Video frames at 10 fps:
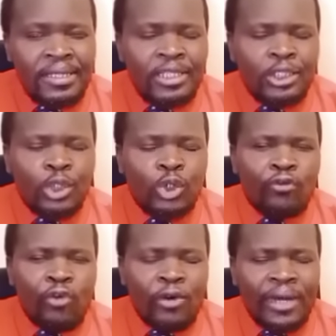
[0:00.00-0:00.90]
He should
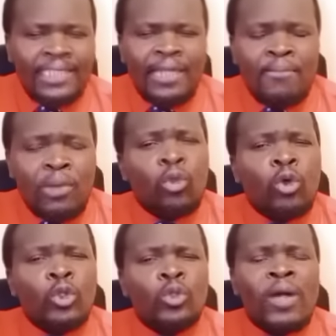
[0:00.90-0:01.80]
forget about
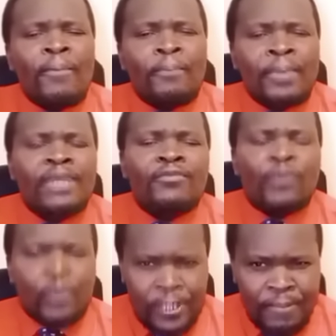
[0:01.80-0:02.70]
those who campaigned
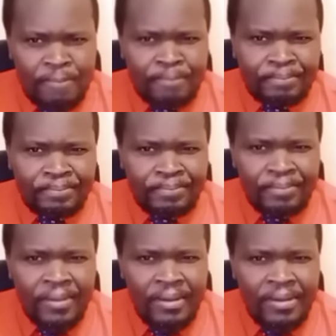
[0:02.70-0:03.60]
for him.
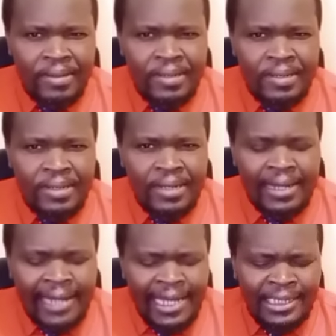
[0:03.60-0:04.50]

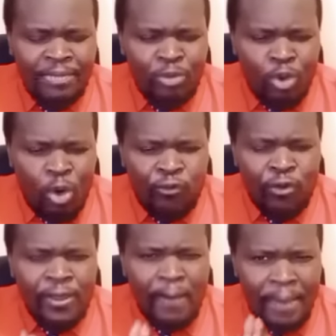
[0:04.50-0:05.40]
Let him go
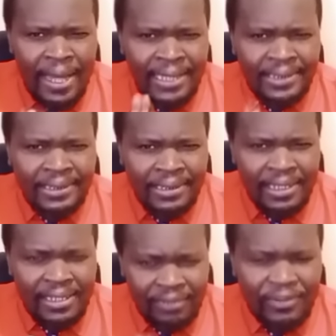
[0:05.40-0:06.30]
for the best
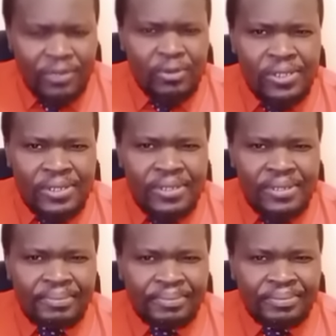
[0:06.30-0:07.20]
individuals.